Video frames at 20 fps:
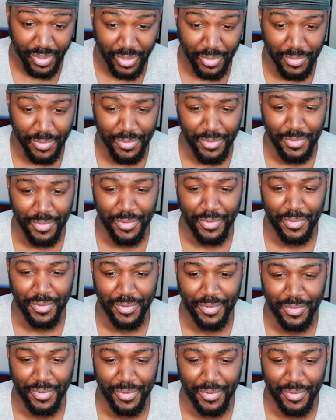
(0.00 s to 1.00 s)

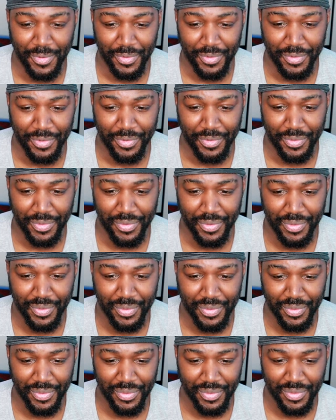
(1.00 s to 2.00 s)
Ooh!
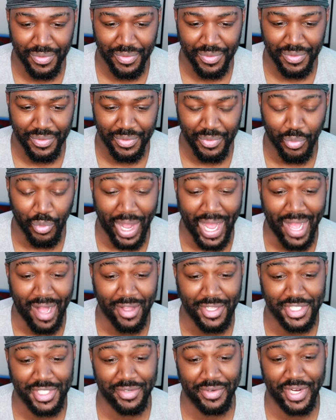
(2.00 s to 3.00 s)

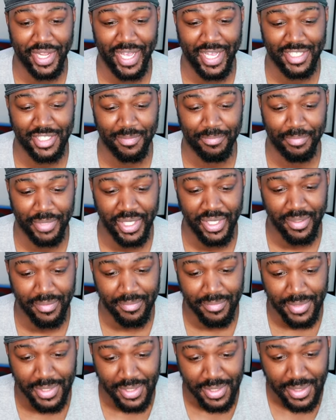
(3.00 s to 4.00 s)
Wow, so it has
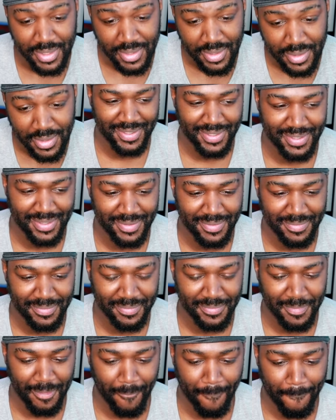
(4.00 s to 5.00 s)
beams. The
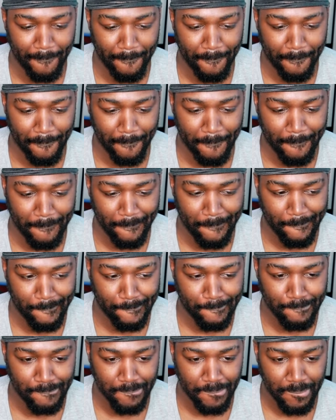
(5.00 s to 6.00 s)
seventh door must
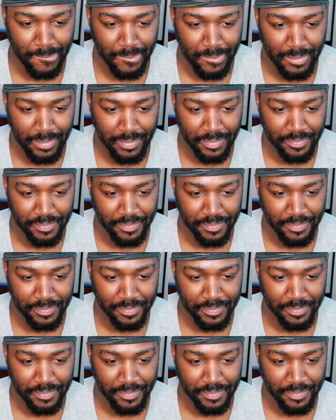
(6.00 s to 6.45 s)
be here.